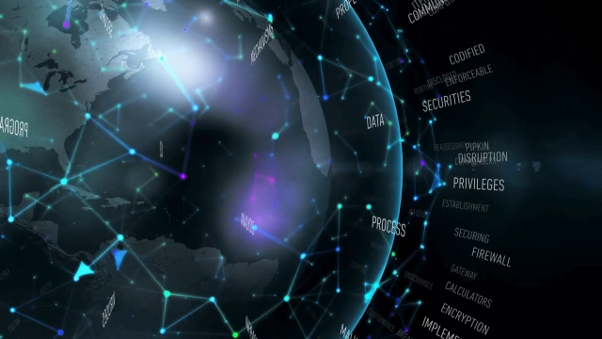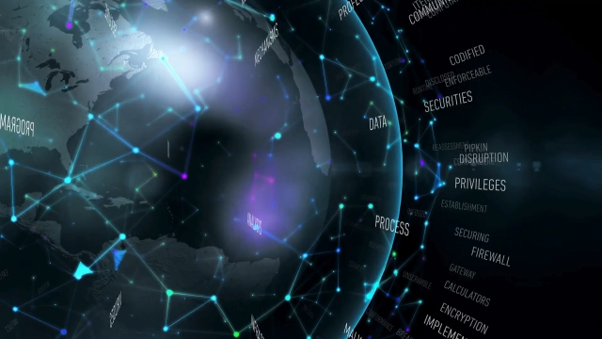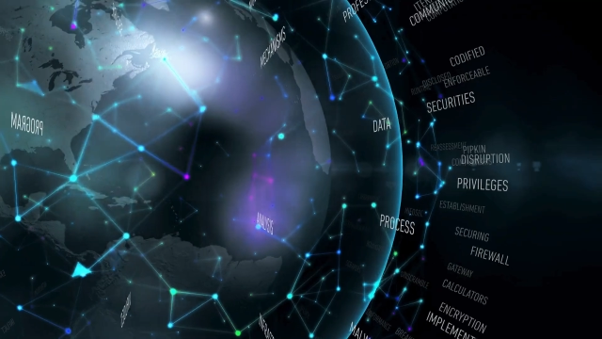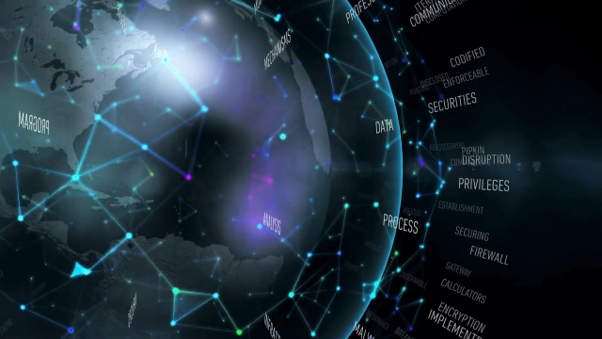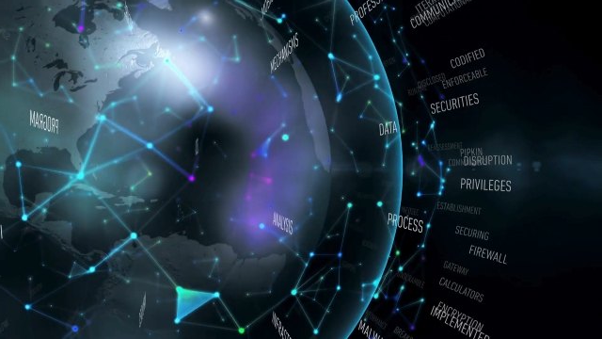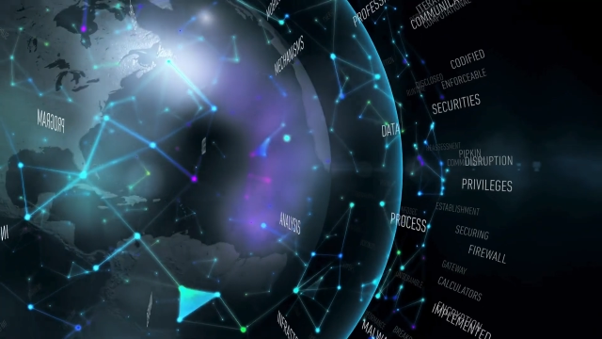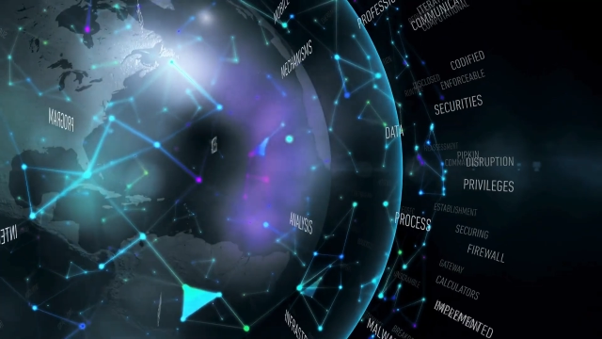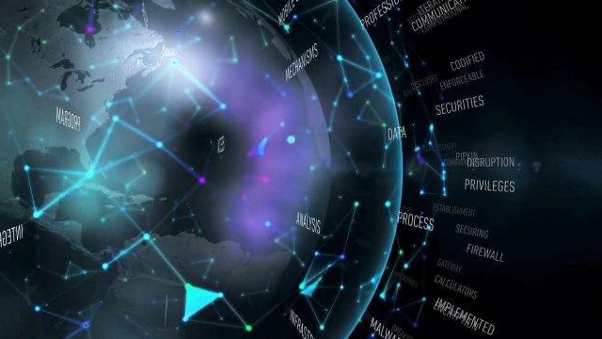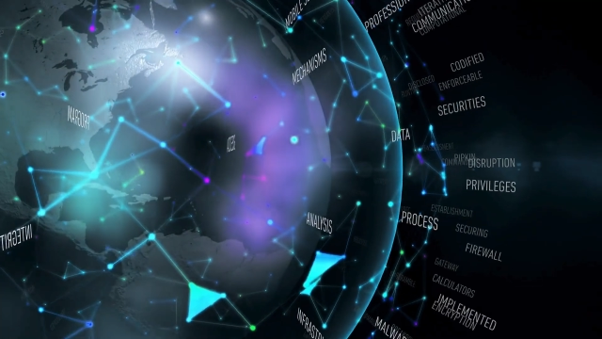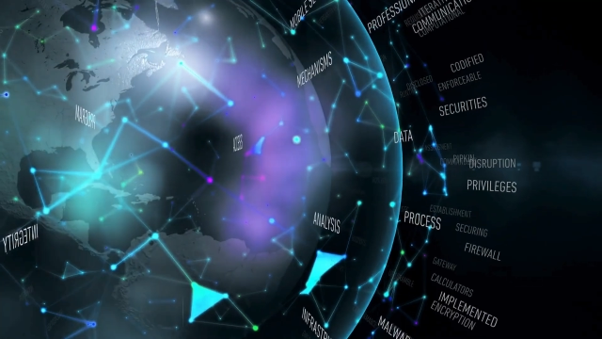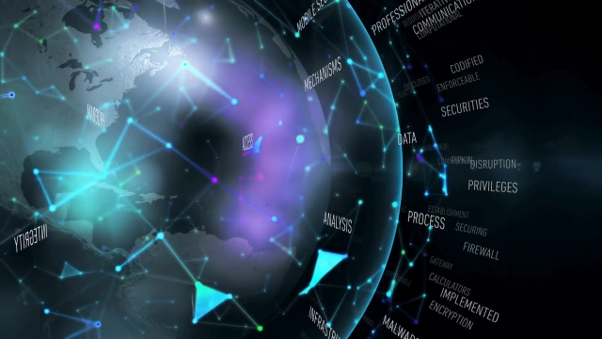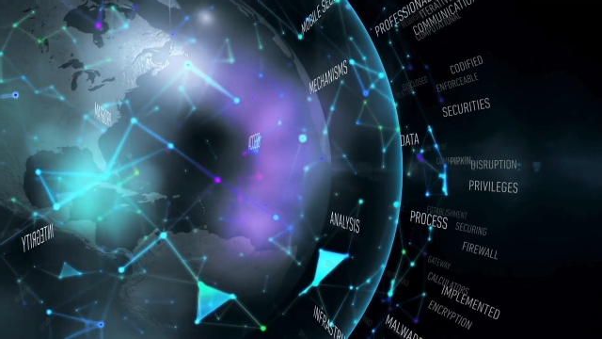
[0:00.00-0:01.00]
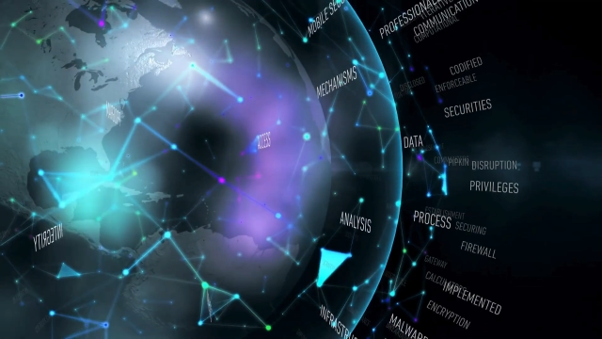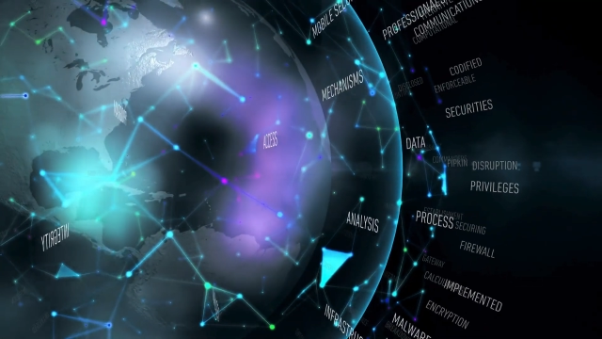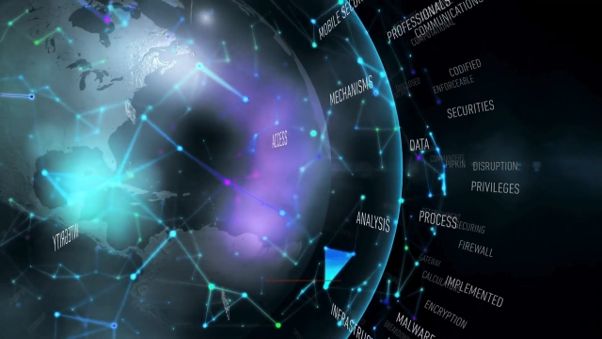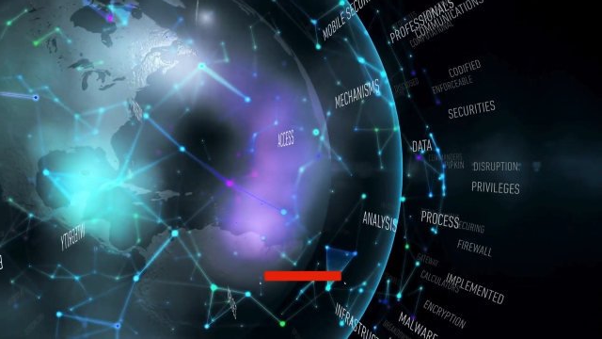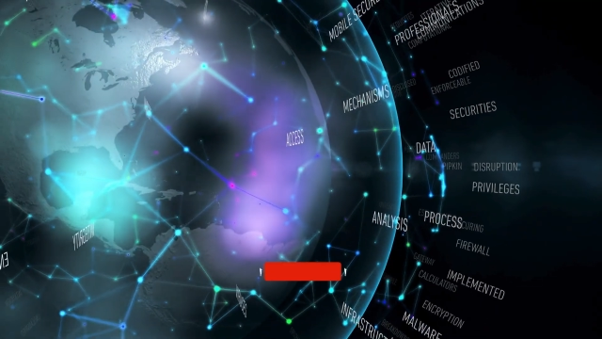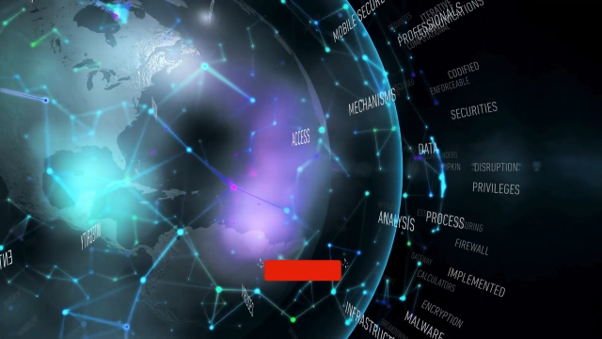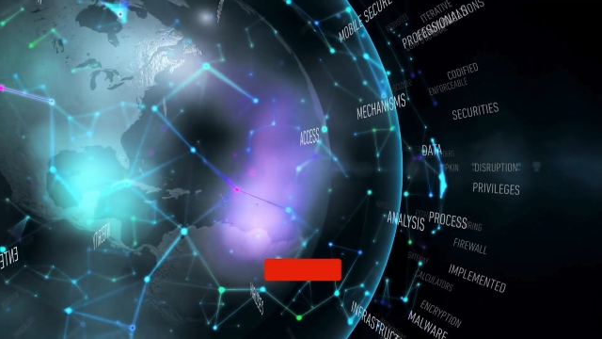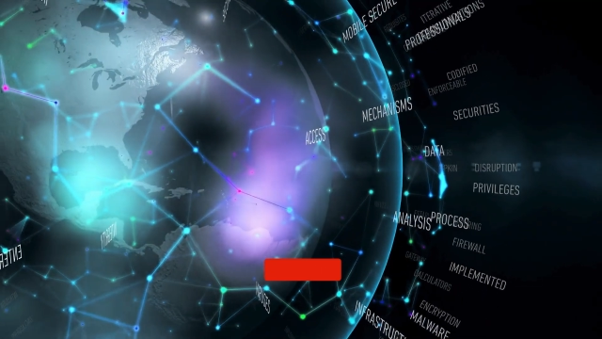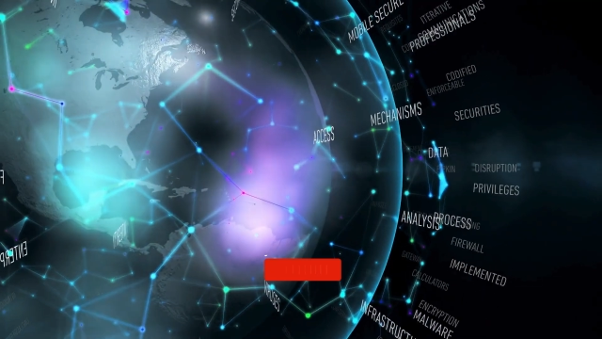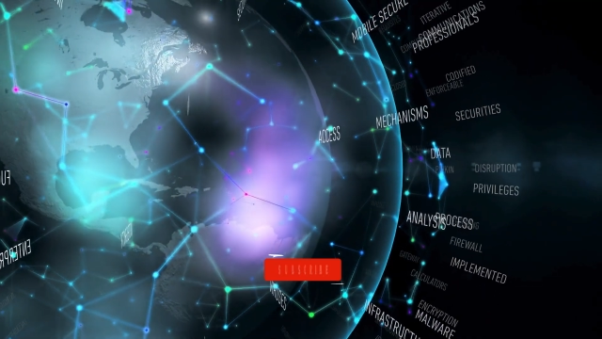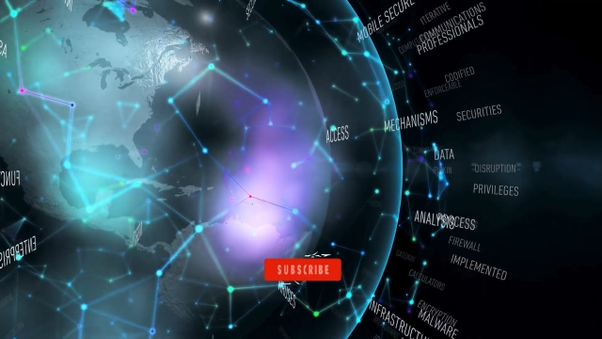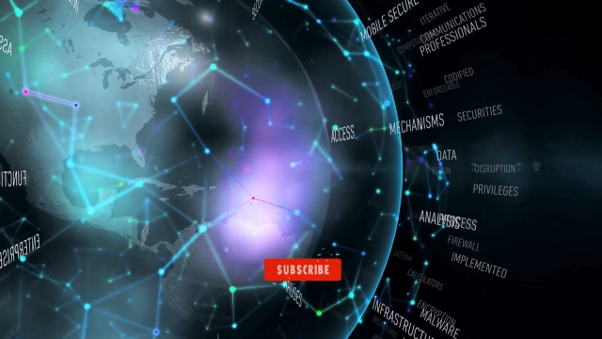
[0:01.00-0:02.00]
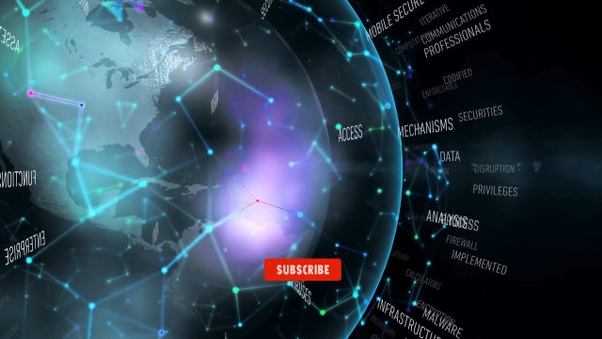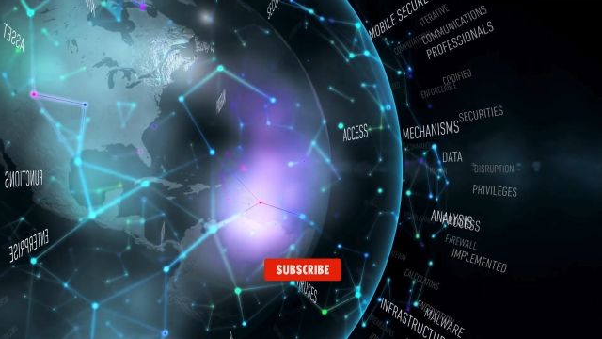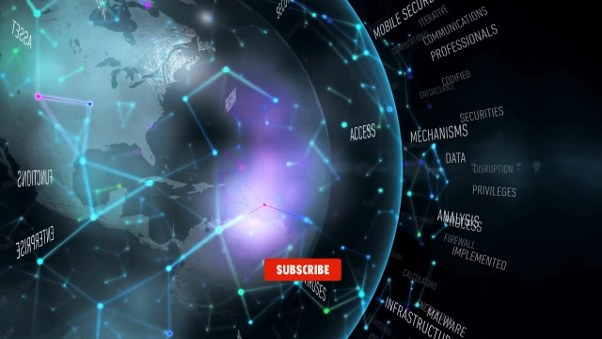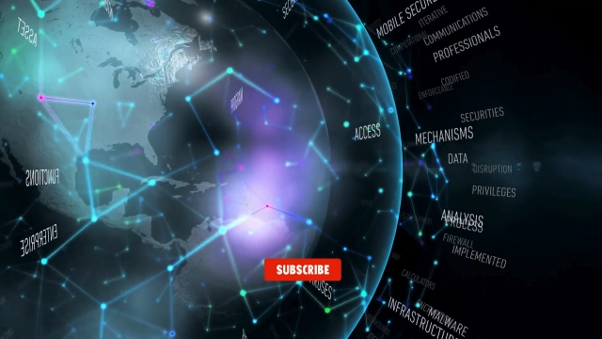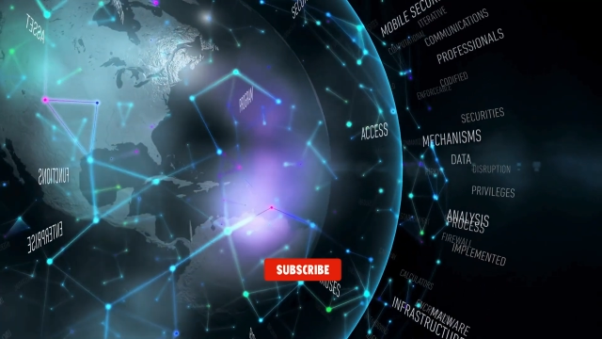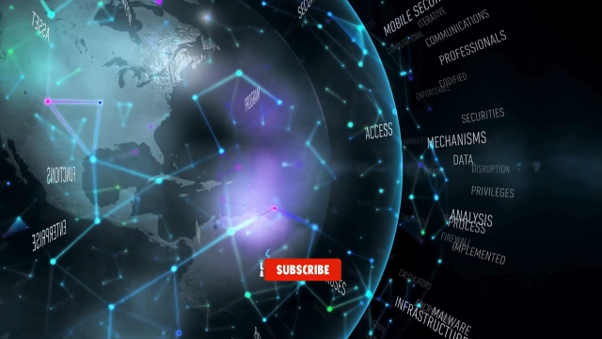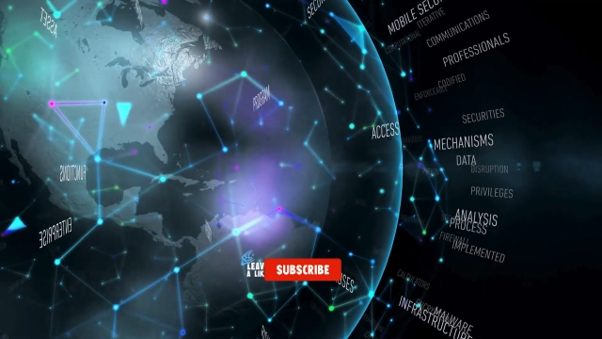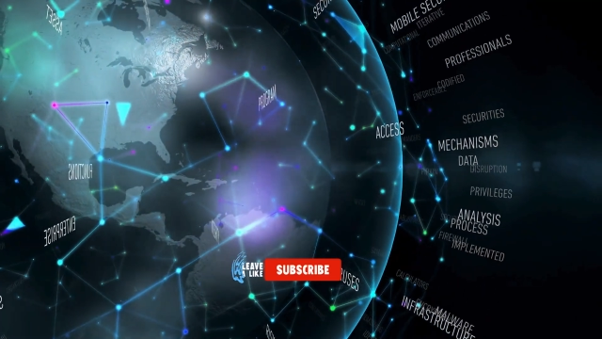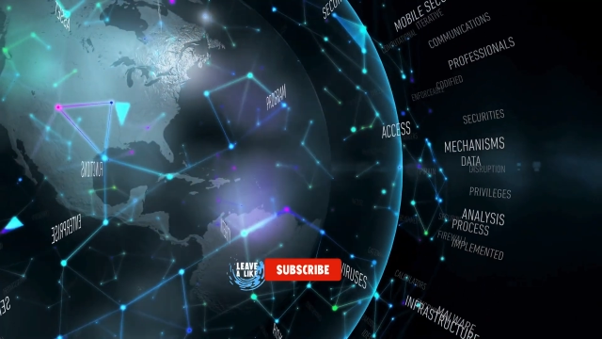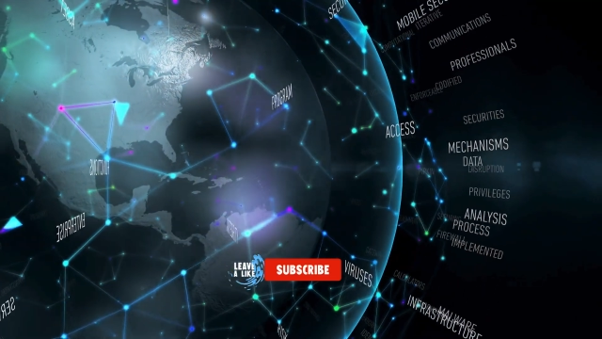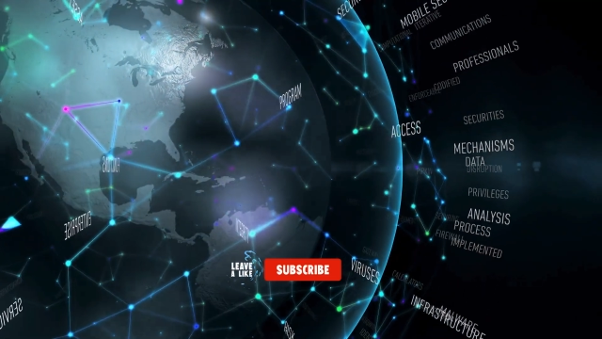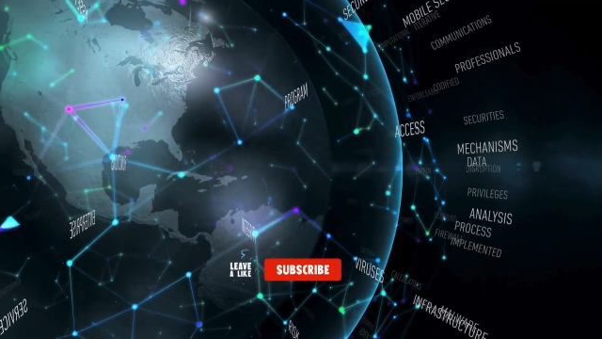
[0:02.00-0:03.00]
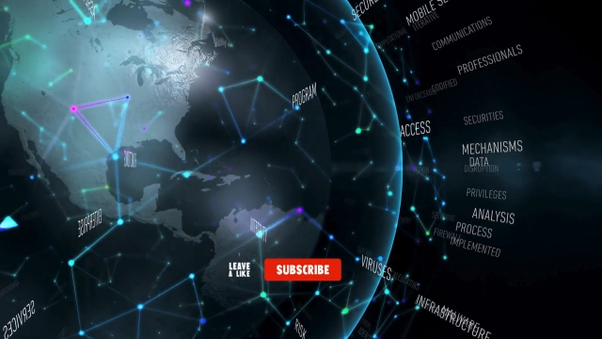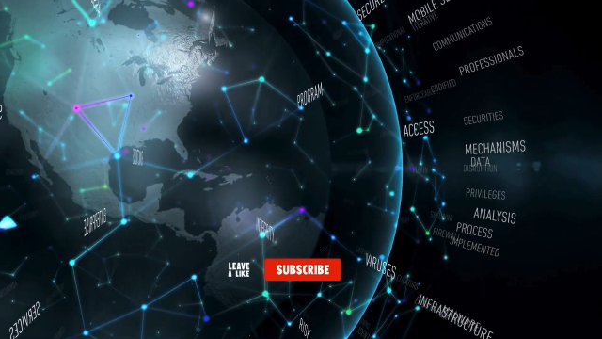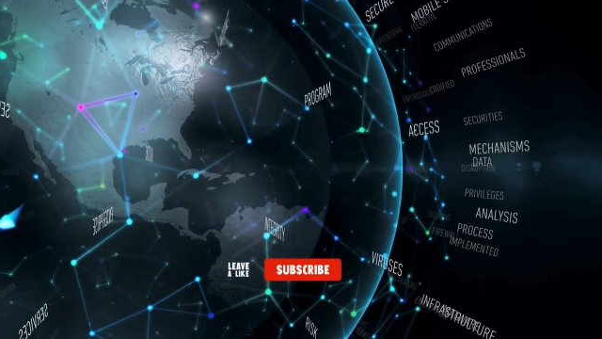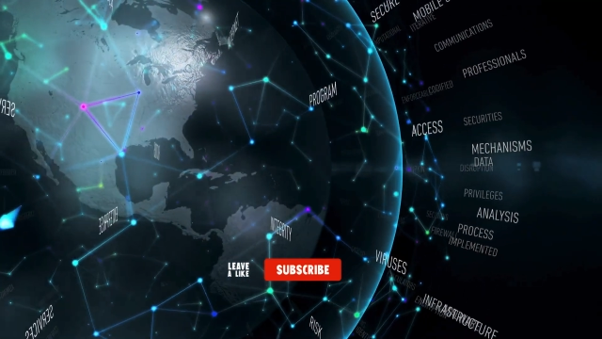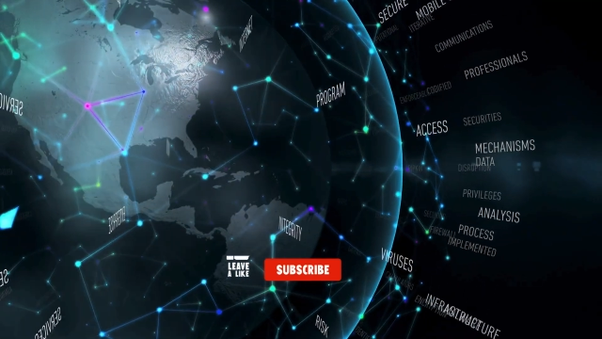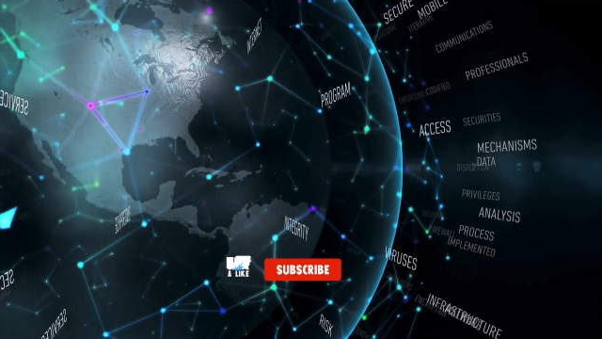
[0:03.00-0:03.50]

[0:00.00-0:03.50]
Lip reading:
No face is visible, so there are no lips to read.